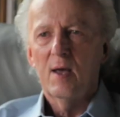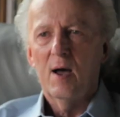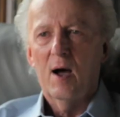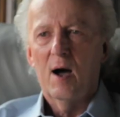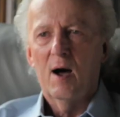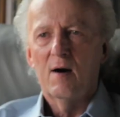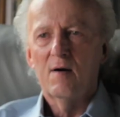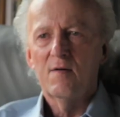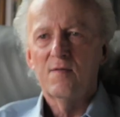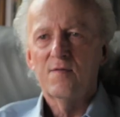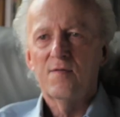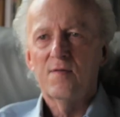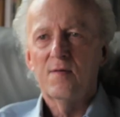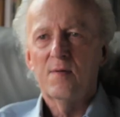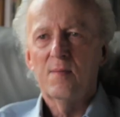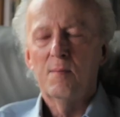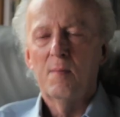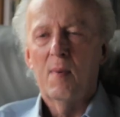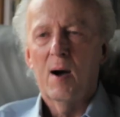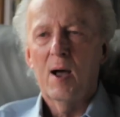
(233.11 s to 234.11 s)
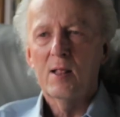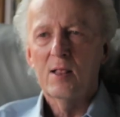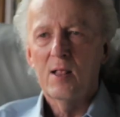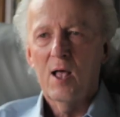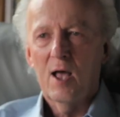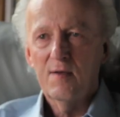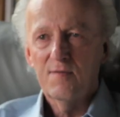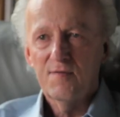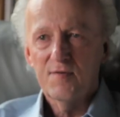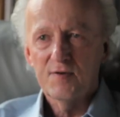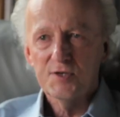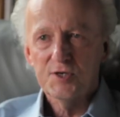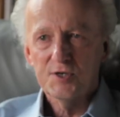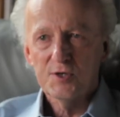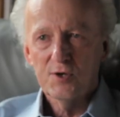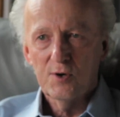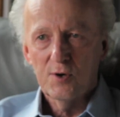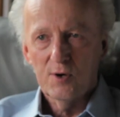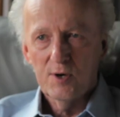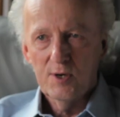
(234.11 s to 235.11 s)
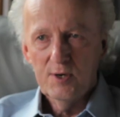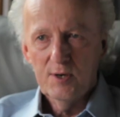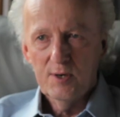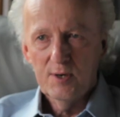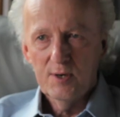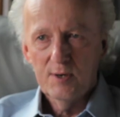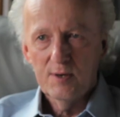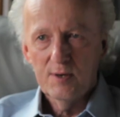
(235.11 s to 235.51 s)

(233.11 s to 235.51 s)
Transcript: of my life is good,